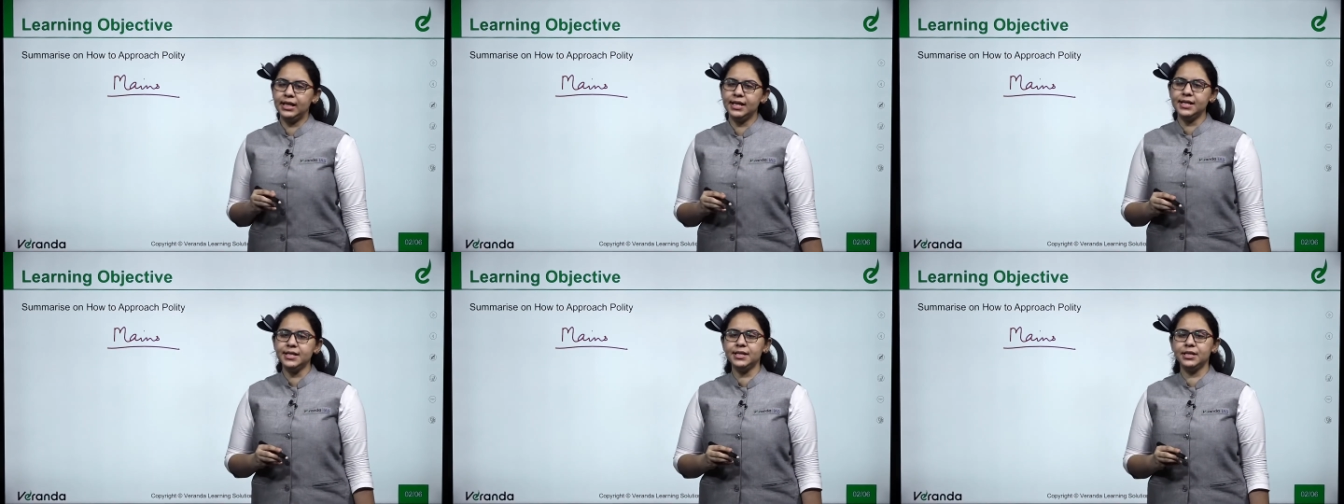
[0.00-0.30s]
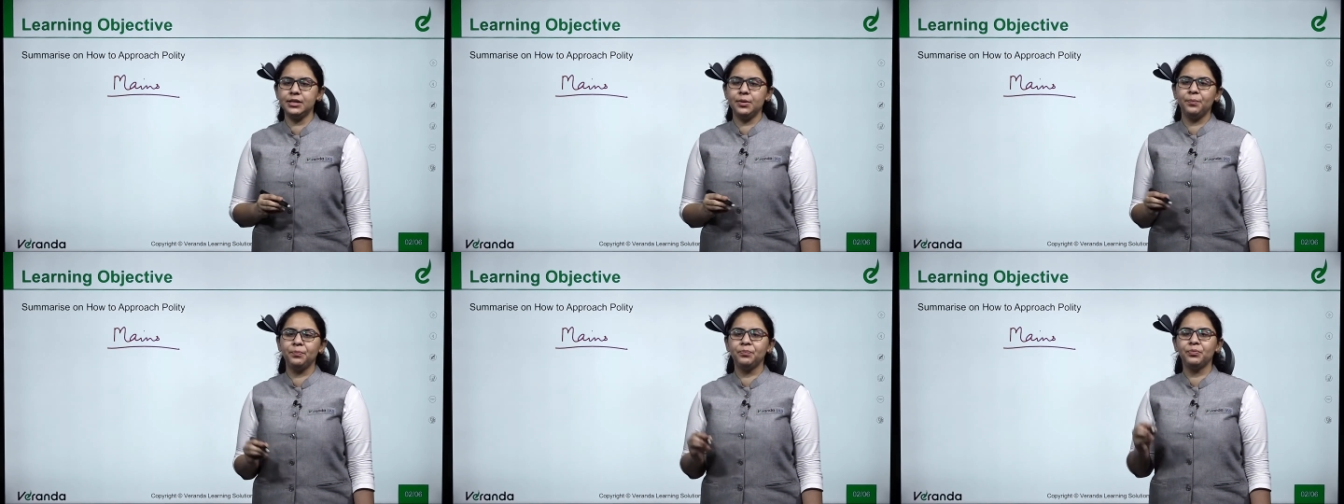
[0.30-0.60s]
is,
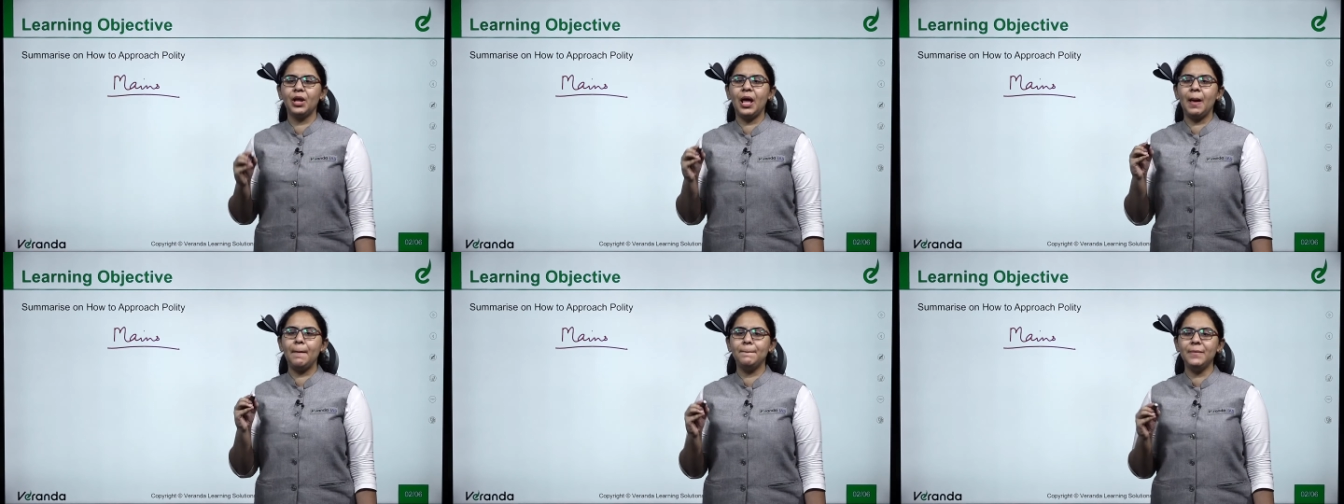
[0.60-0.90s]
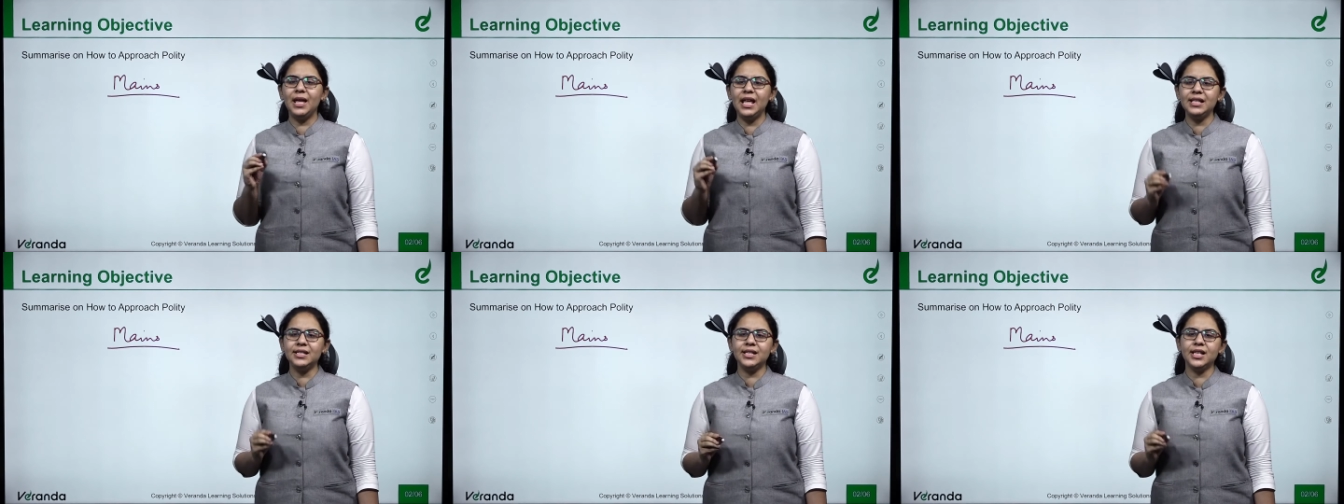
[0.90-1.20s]

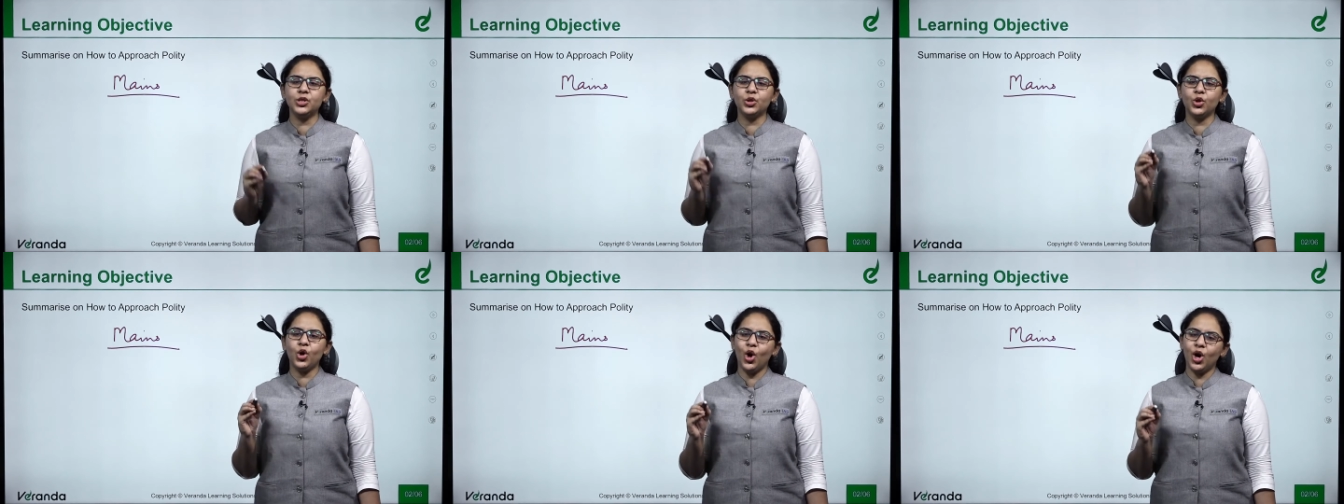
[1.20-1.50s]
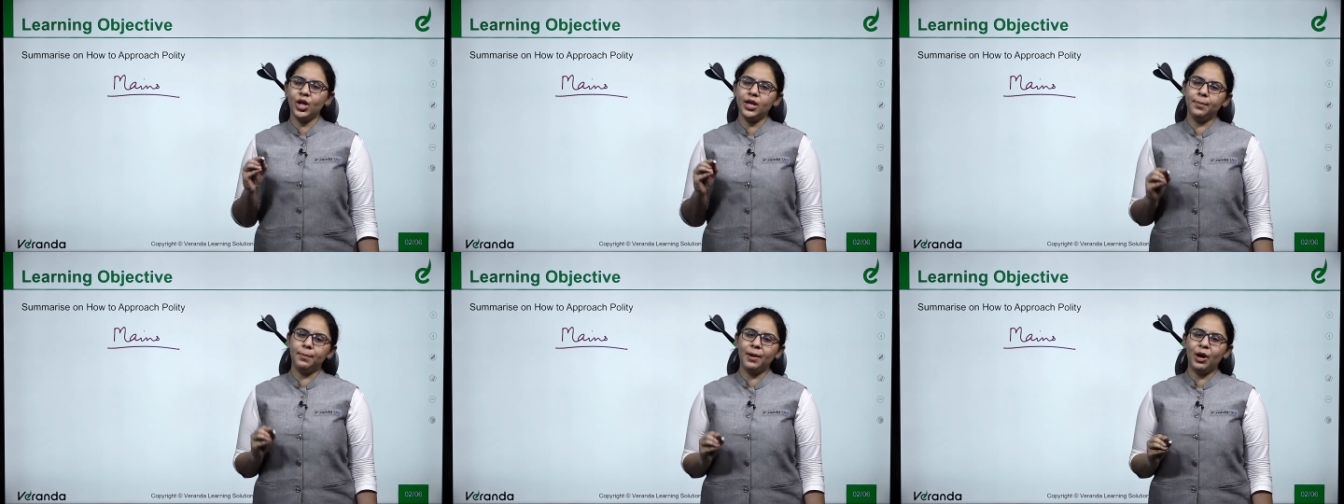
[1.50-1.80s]
mains is
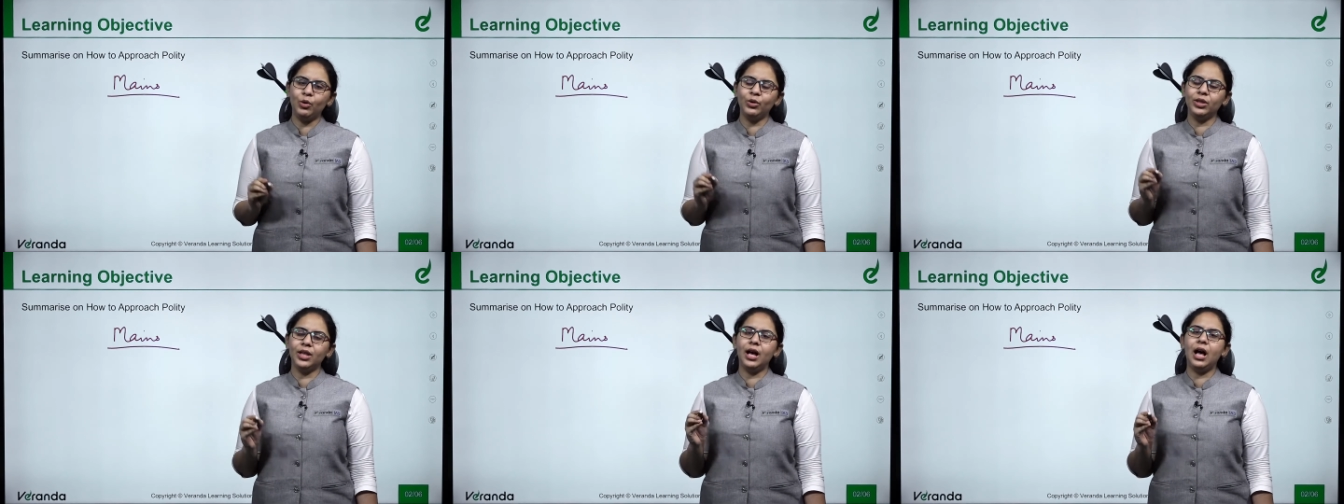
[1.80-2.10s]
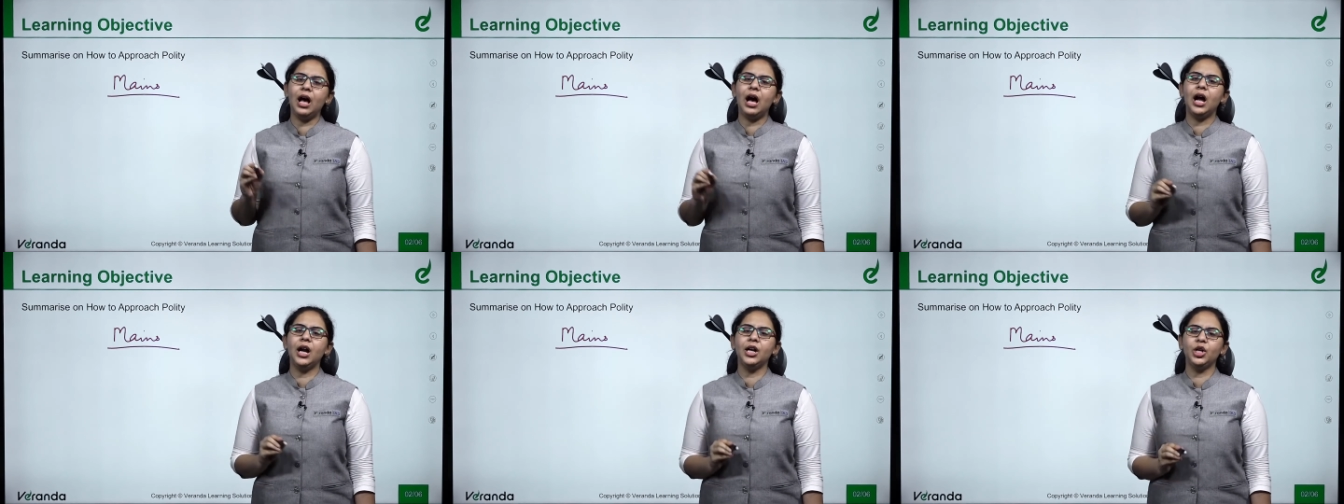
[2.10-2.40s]
all about the
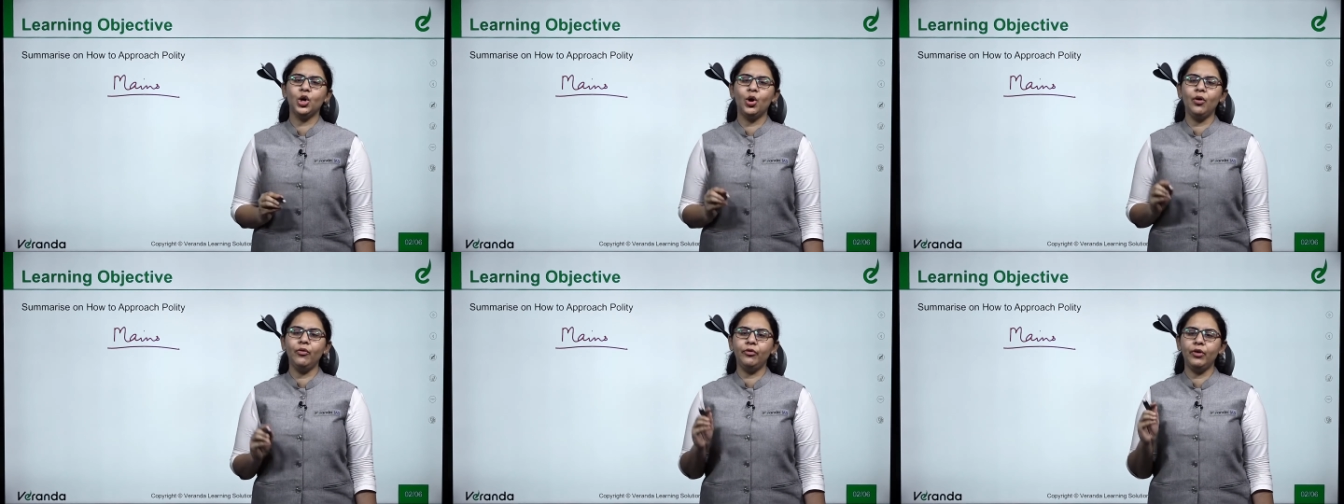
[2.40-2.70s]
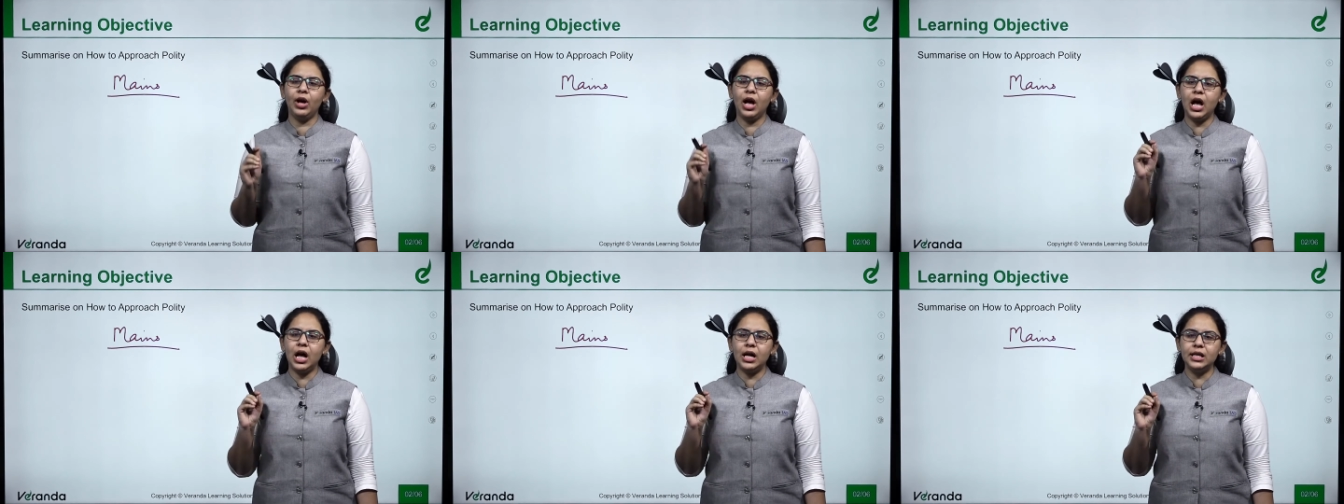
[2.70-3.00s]
art of
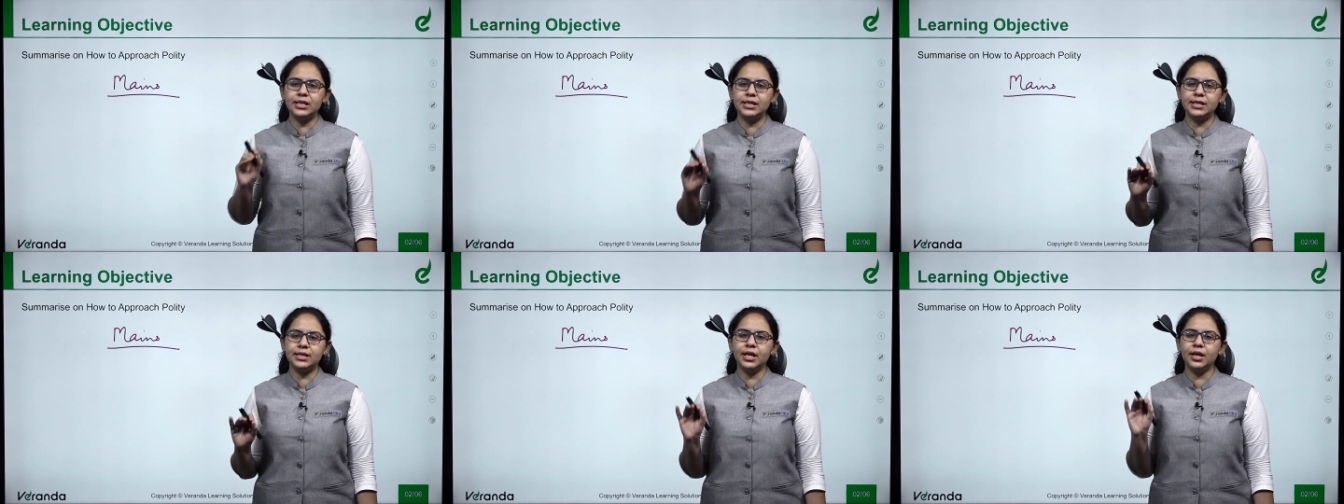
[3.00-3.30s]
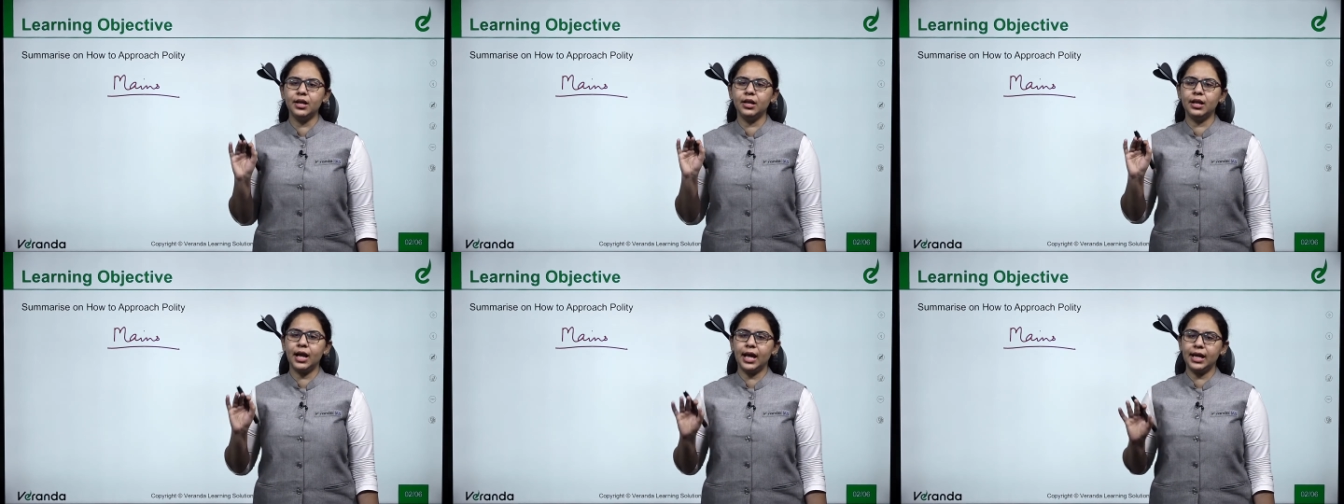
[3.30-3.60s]
answer
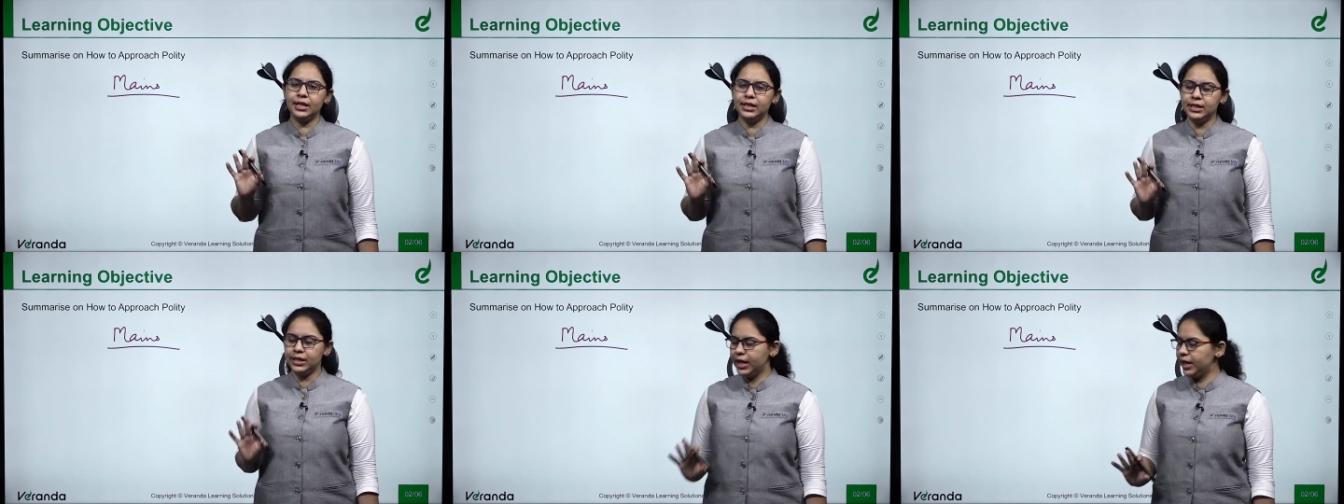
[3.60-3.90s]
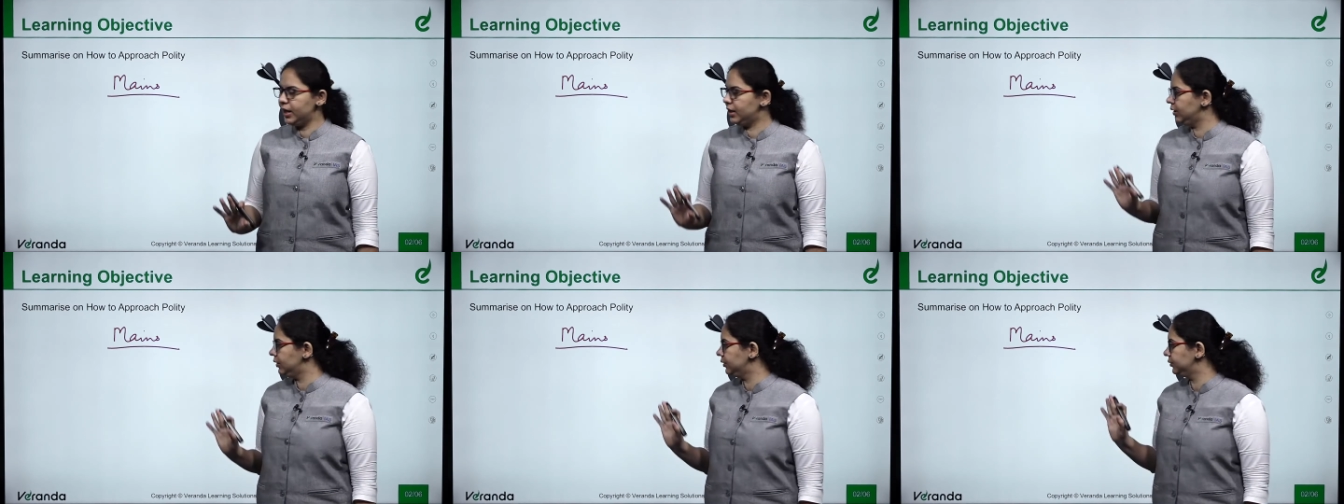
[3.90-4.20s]

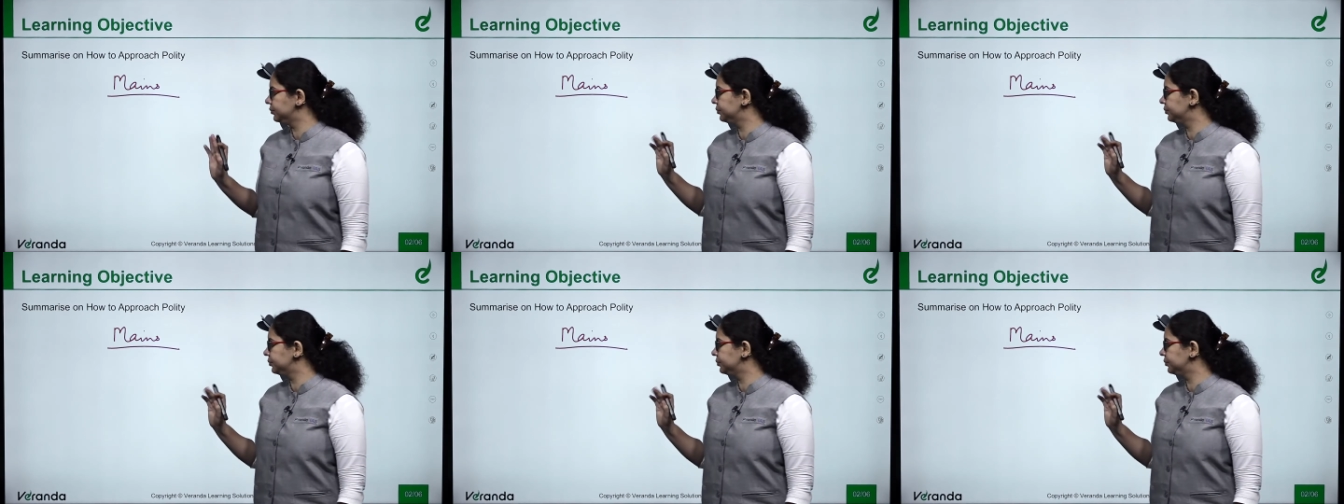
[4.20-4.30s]
writing.